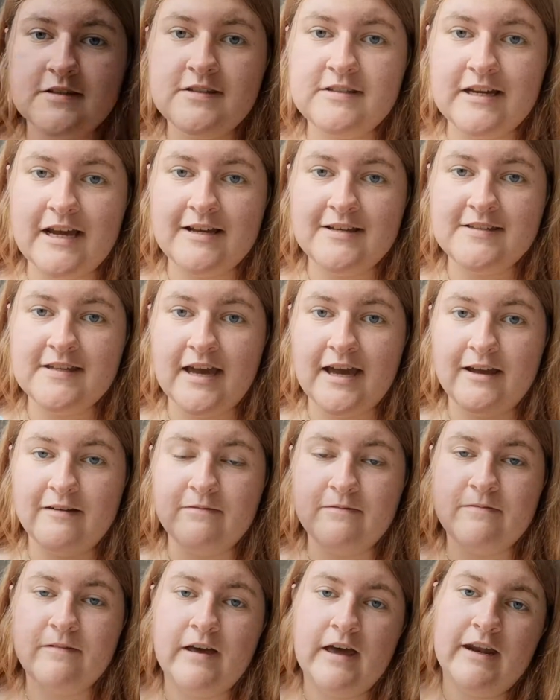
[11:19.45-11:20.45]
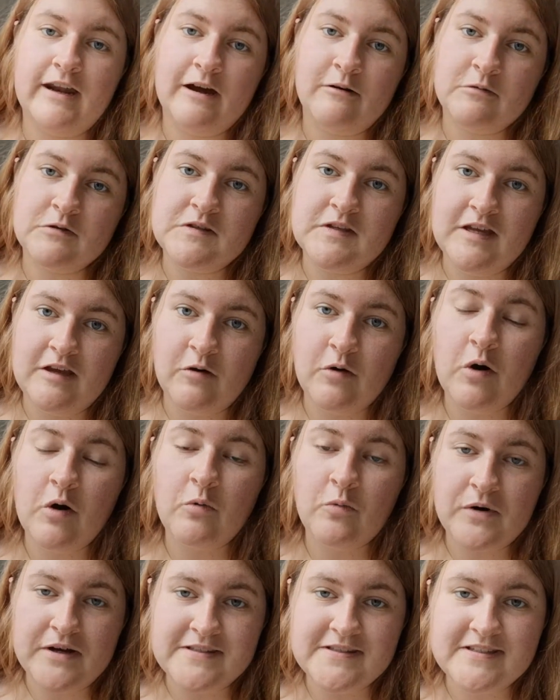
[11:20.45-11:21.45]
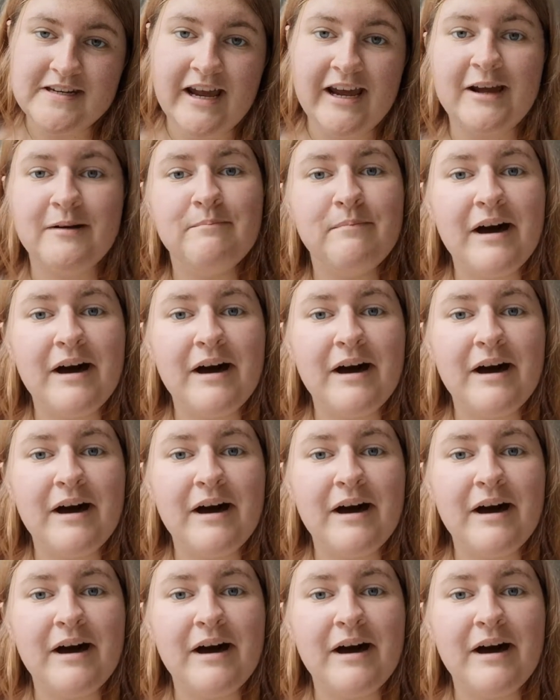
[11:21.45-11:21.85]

stay safe, and I will see you on Wednesday.